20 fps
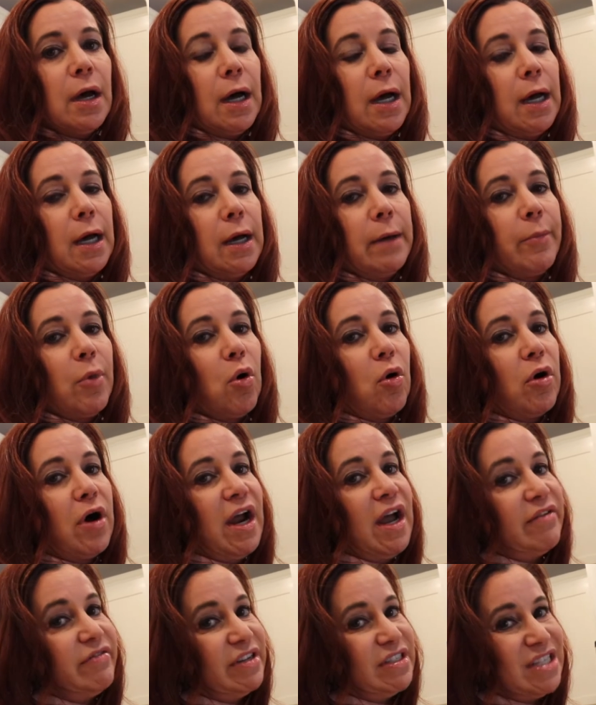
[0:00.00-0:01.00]

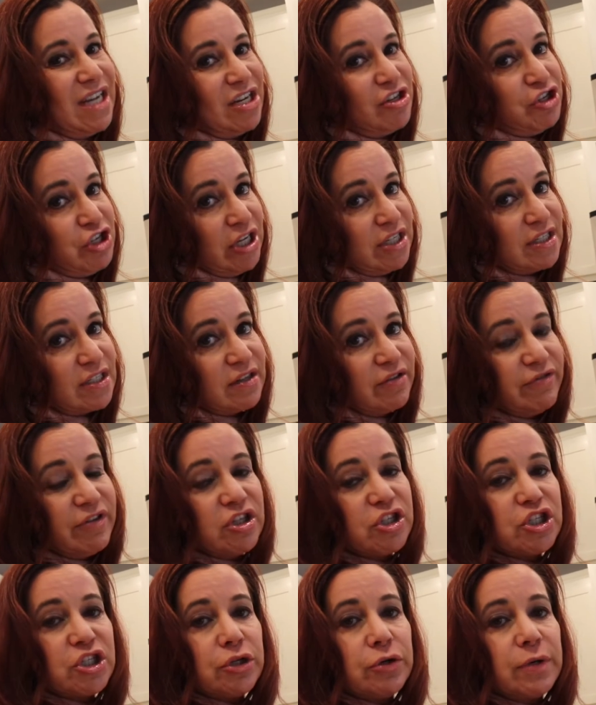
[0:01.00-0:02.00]
or have a digestive
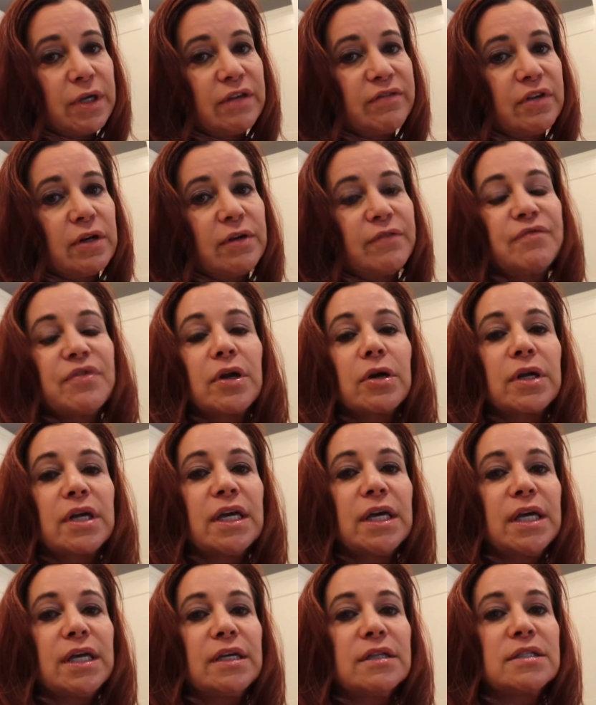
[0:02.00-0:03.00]
issue, even if their
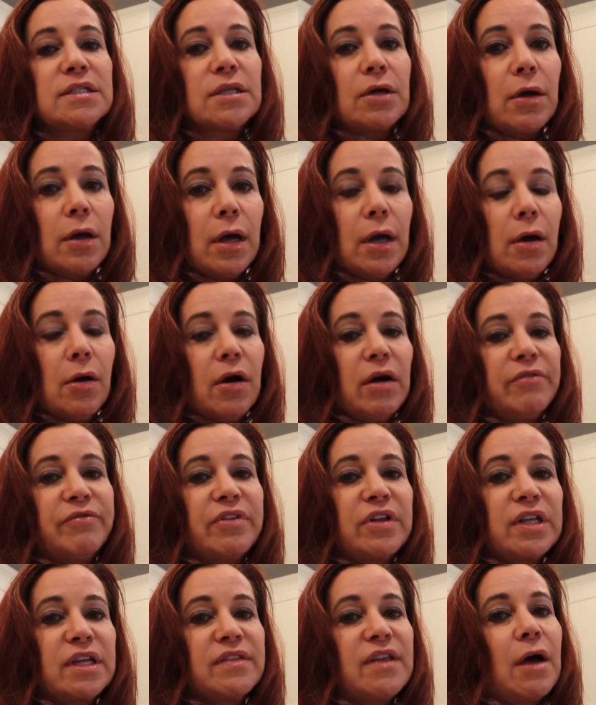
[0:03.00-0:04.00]
kids aren't
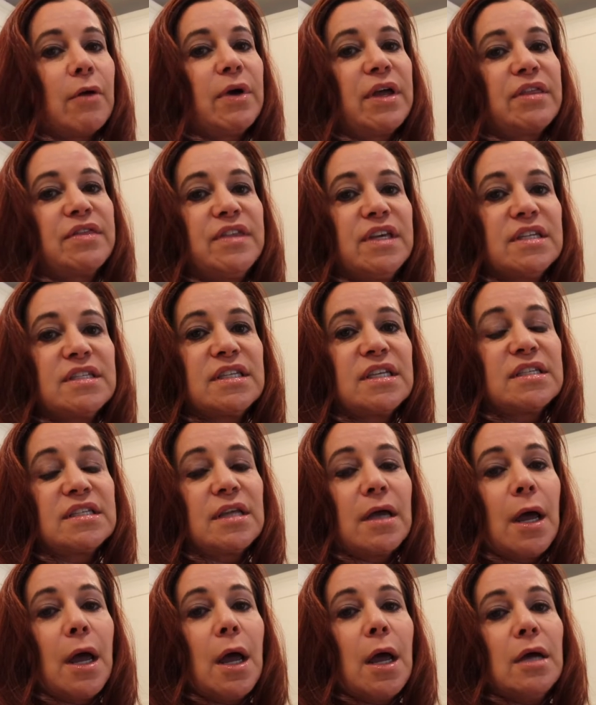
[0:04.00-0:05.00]
feeling that way. This
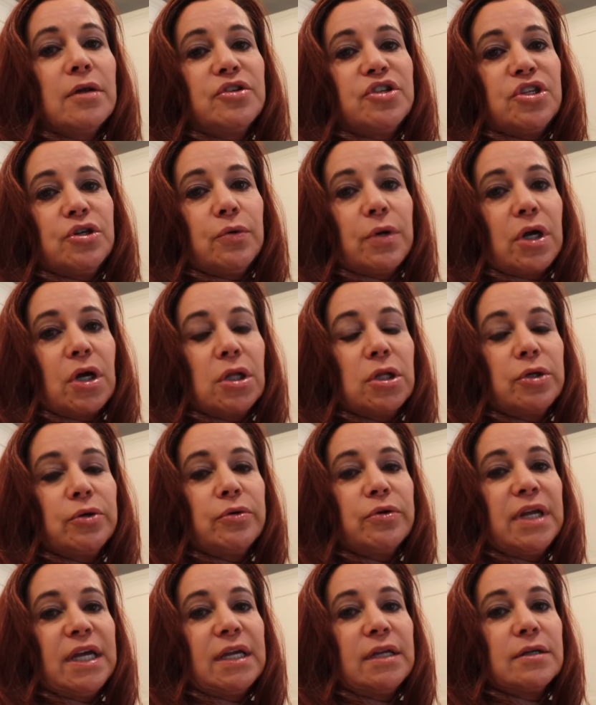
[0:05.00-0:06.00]
is to
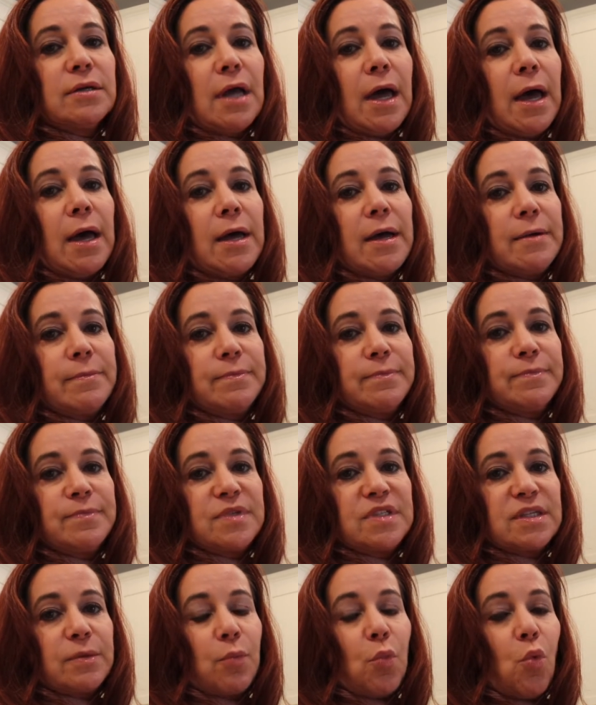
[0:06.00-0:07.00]
include in
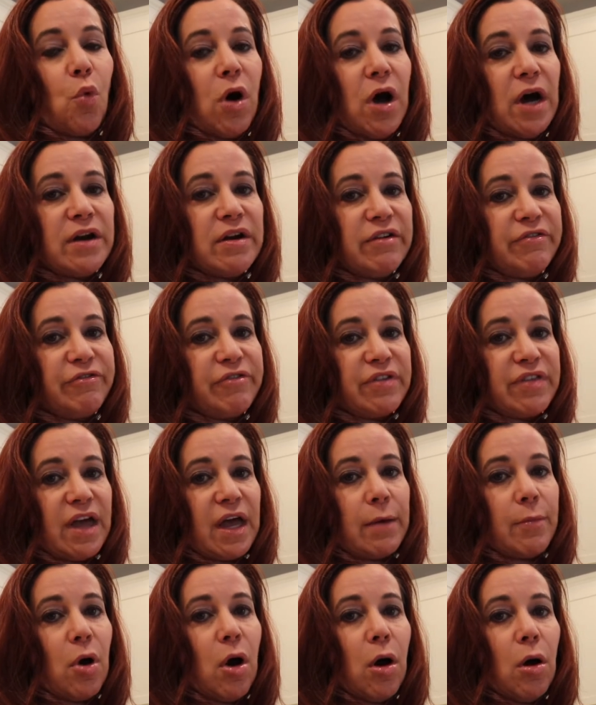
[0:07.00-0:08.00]
some water for
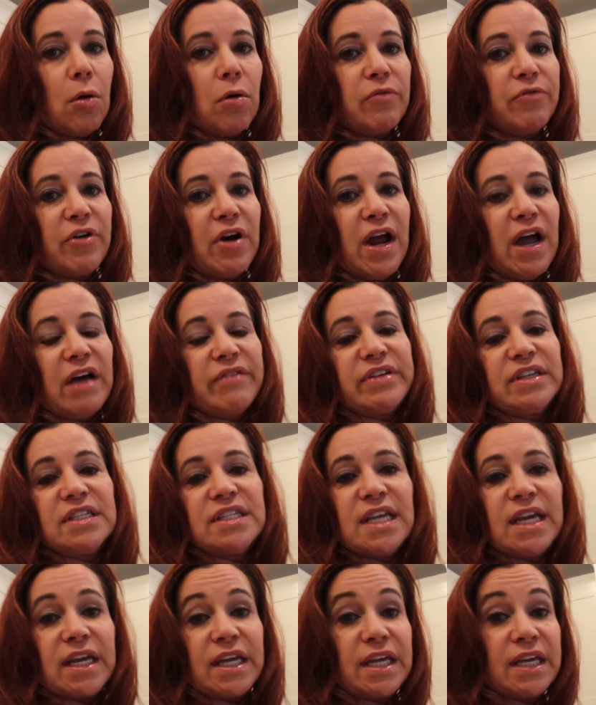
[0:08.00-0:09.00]
them over having,
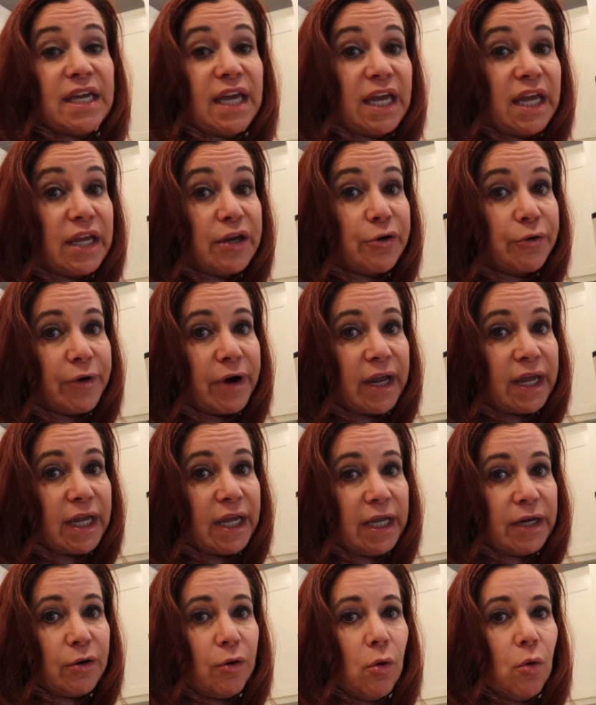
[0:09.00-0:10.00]
say, a
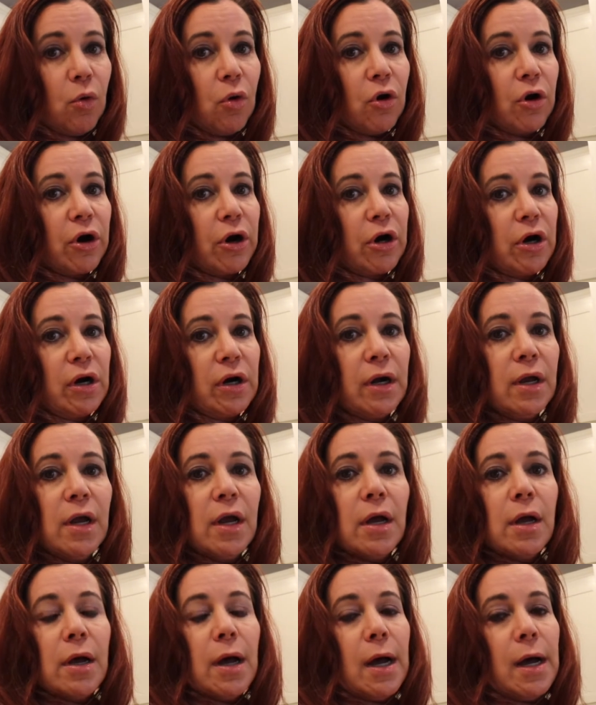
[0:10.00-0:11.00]
Gatorade or
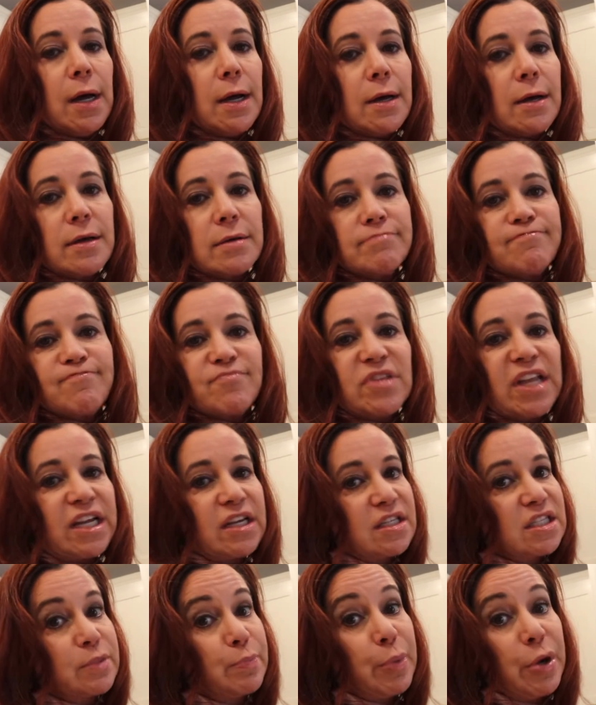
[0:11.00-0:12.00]

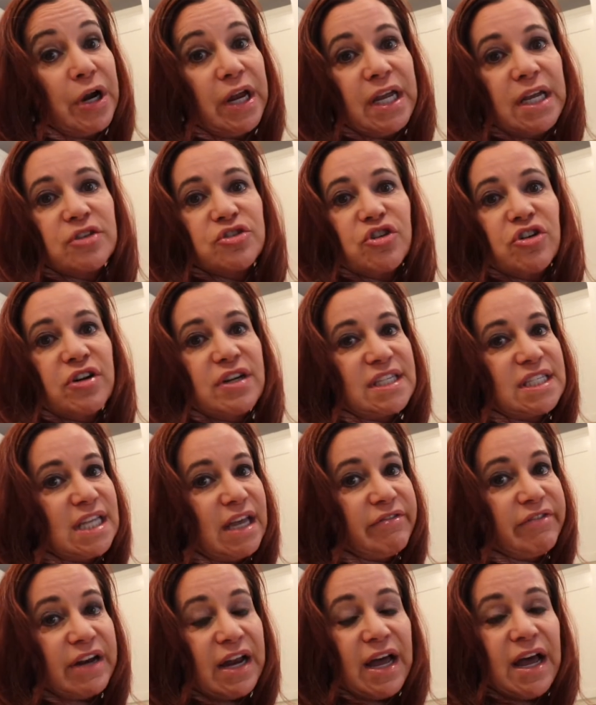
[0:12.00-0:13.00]
like a Sprite or a
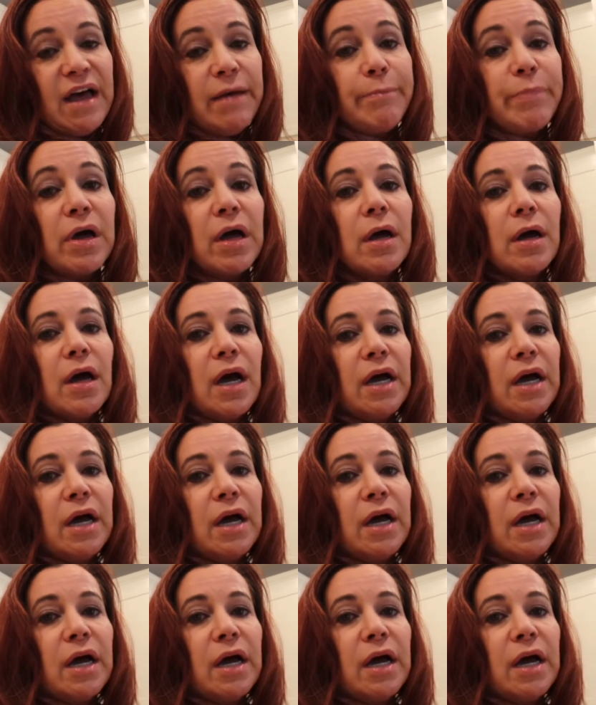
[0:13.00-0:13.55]
7-Up.